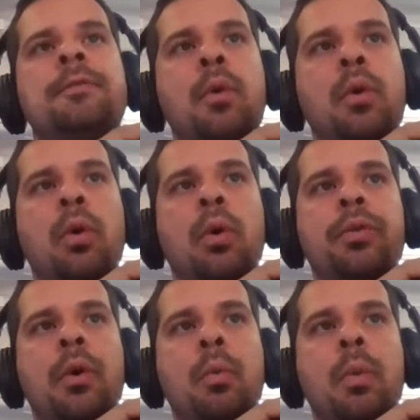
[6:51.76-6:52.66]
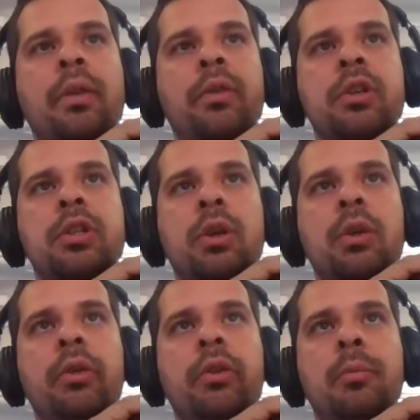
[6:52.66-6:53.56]
For the 1s and
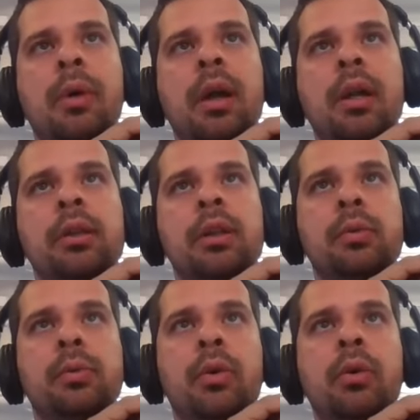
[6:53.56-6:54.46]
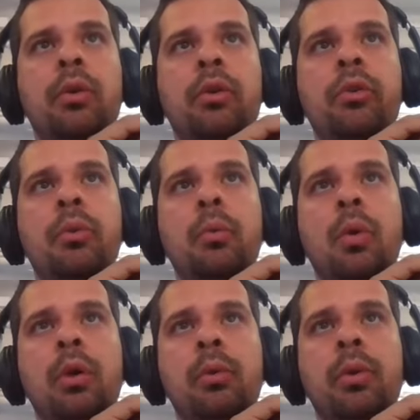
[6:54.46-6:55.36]
2s, so my little roos,
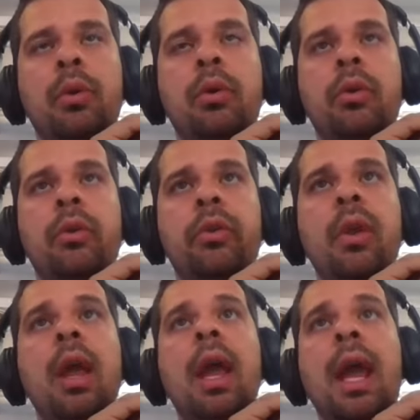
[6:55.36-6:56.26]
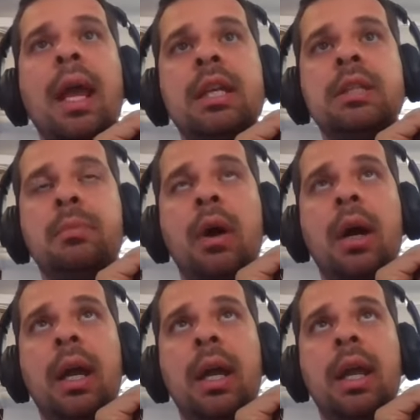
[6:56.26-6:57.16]
wallaroos, and
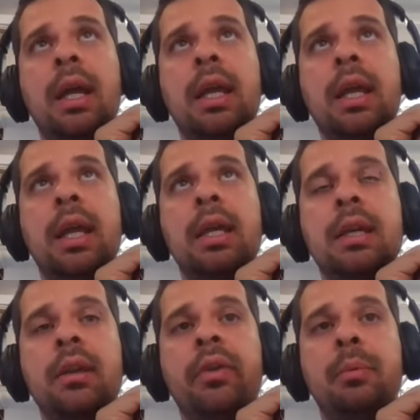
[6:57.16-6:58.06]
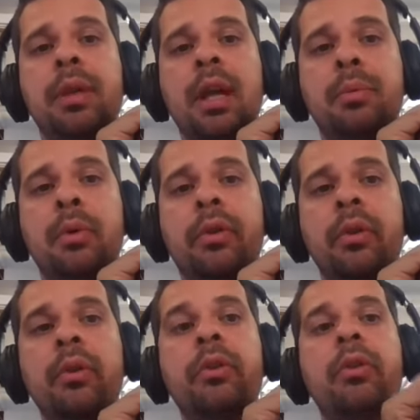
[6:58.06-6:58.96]
my echidnas and
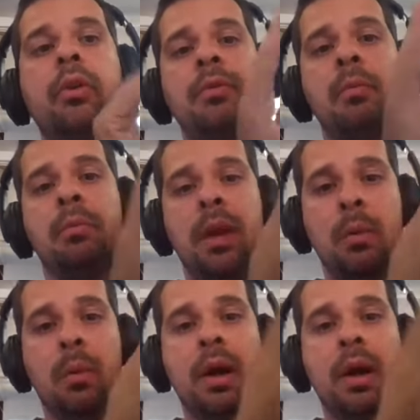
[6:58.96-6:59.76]
platypuses, so from year